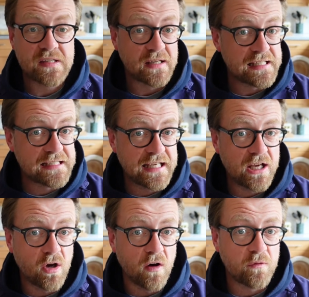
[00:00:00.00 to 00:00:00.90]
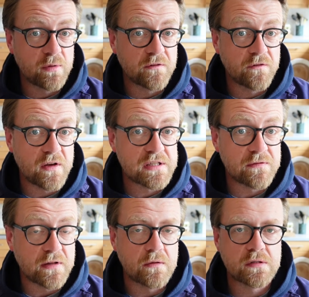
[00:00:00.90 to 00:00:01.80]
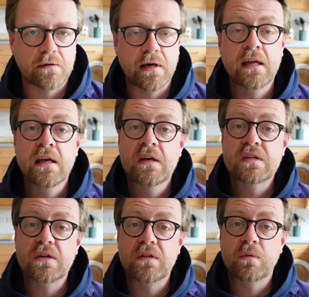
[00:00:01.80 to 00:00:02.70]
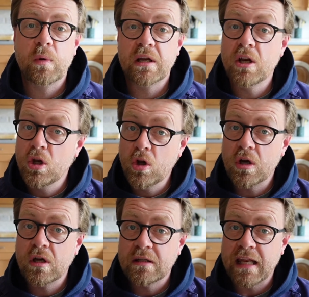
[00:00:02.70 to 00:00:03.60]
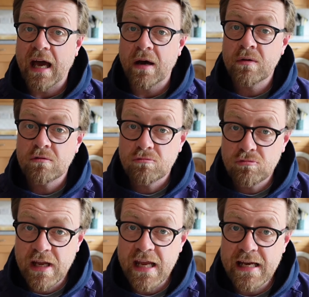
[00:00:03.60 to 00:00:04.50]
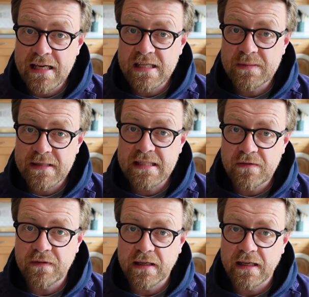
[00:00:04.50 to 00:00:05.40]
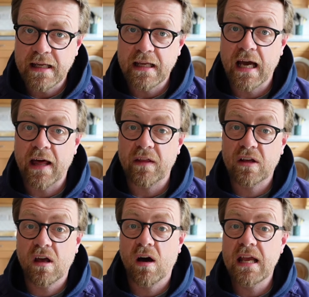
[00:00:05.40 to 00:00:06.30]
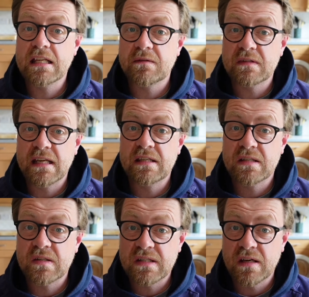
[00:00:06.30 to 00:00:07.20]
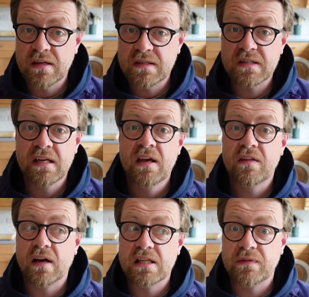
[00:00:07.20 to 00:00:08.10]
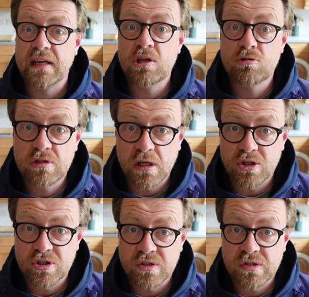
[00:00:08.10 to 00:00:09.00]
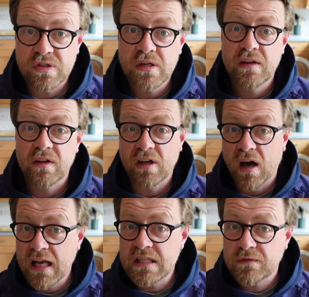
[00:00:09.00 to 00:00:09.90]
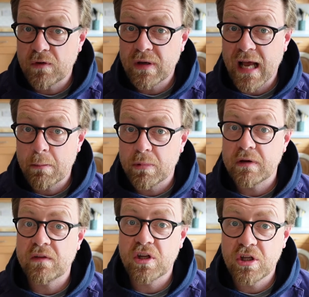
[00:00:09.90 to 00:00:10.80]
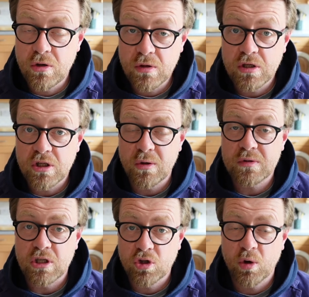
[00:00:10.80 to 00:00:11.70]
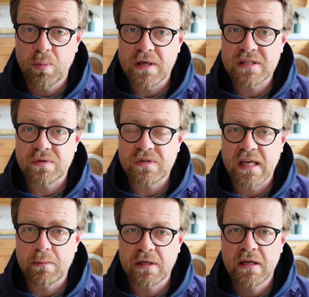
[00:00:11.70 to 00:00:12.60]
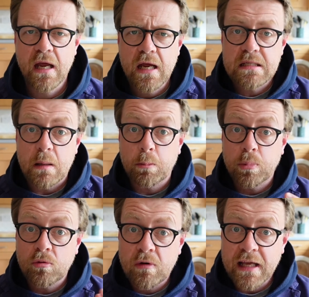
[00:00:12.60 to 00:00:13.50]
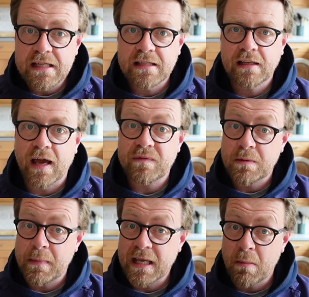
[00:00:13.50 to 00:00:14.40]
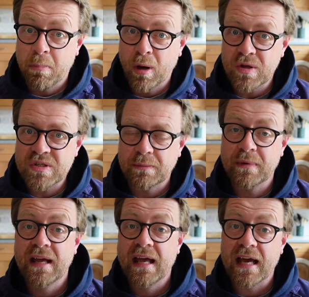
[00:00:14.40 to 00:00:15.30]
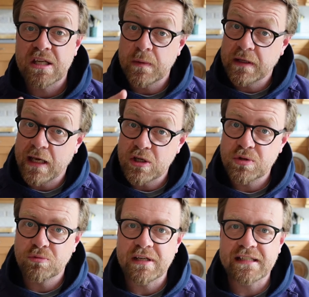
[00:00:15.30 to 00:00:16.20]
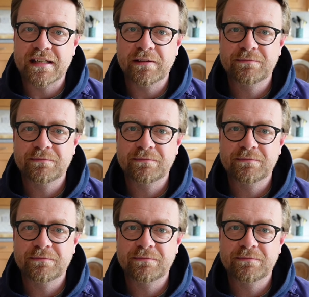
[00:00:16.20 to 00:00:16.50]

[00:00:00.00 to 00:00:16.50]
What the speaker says: So let's kick off with the first of those, all right? So that we're going to look now really specifically at the kinds of sentence starters, the kinds of introductions, the kinds of vocabulary that you can use in your personal statement to bring it to life, to make it blossom, and to engage the reader.